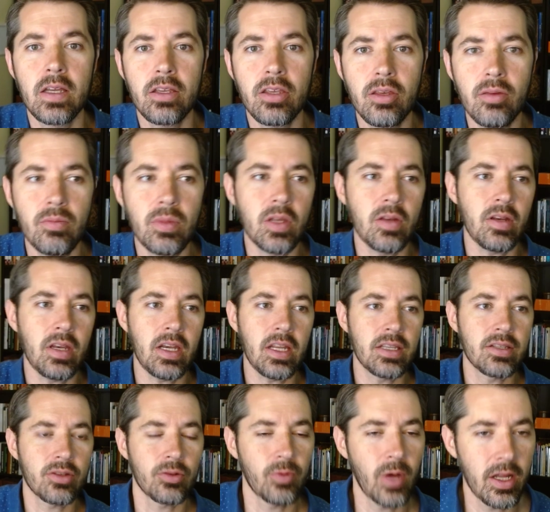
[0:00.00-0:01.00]

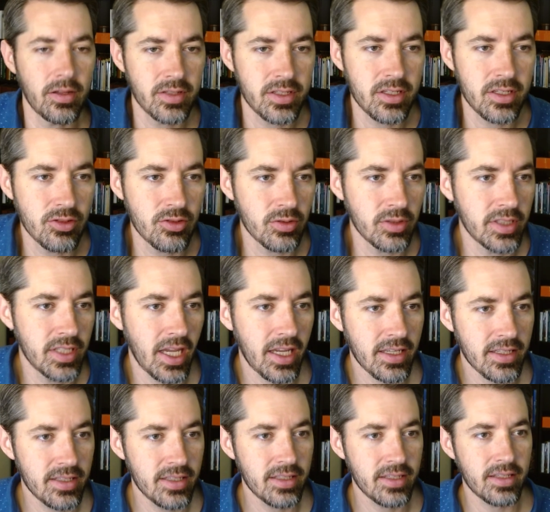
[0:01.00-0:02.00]
communities around Central
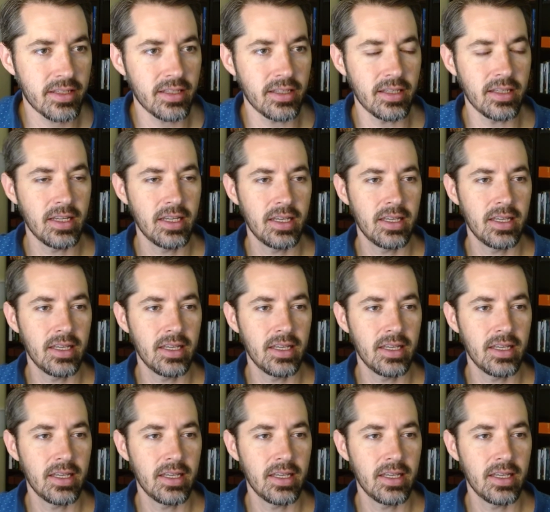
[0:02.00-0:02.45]
Texas and